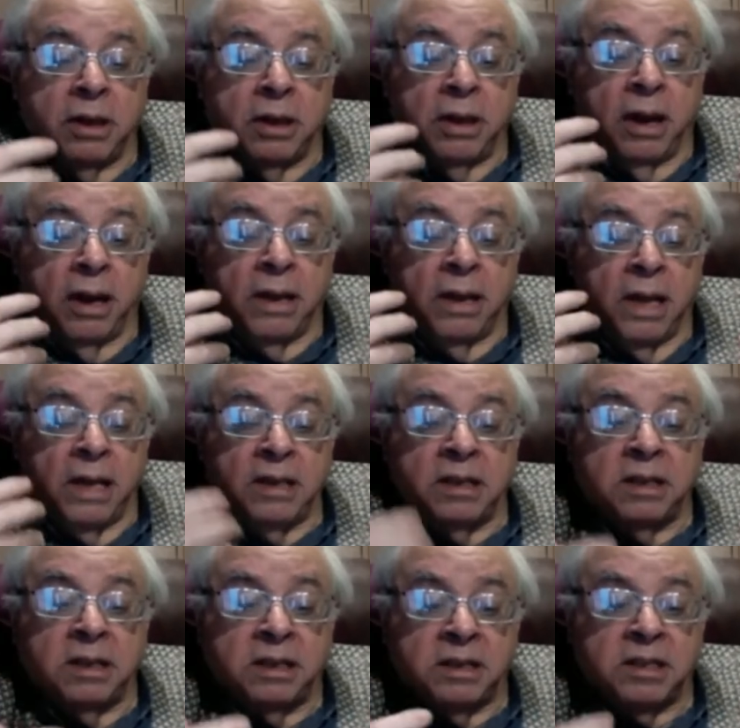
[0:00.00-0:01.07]
are they
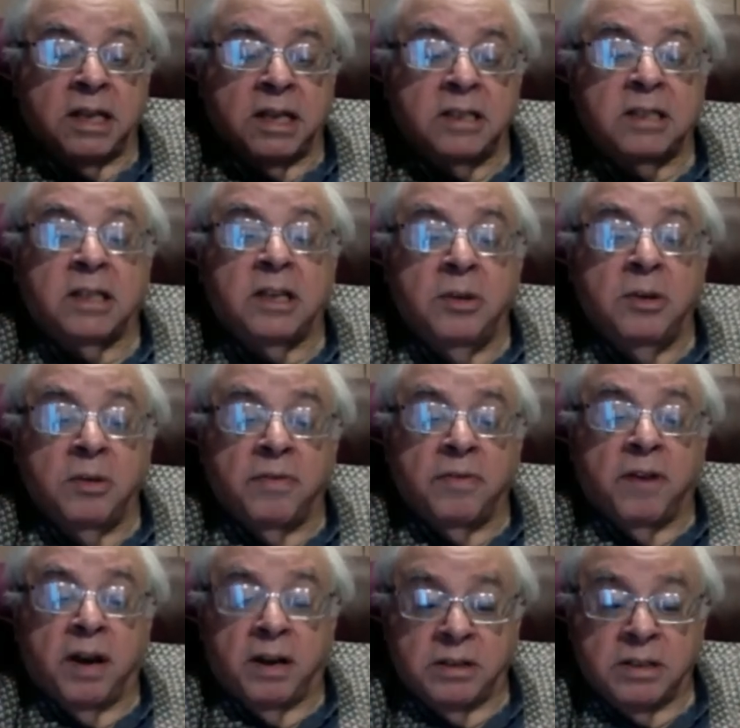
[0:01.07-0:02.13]
in a sense the
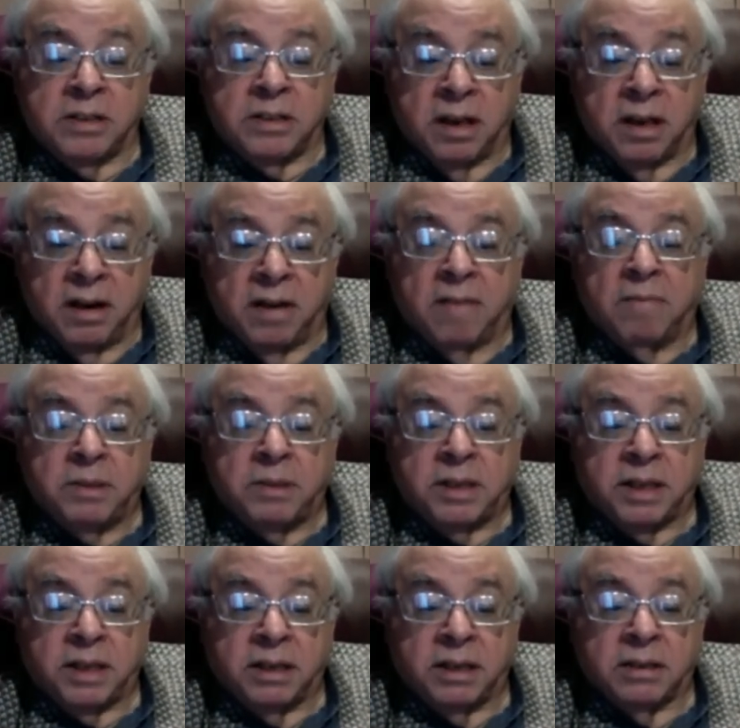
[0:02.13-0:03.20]
unifiers of
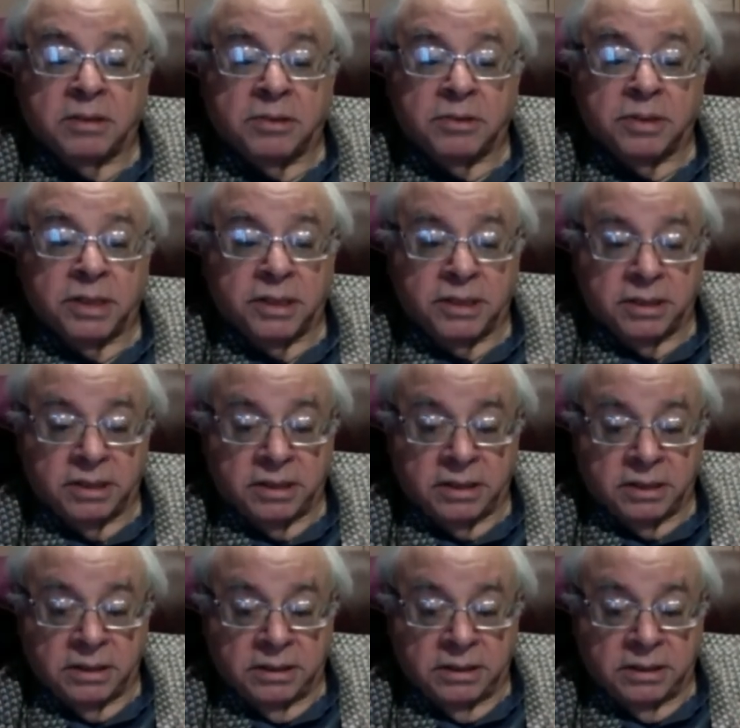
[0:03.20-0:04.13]
particular traditions?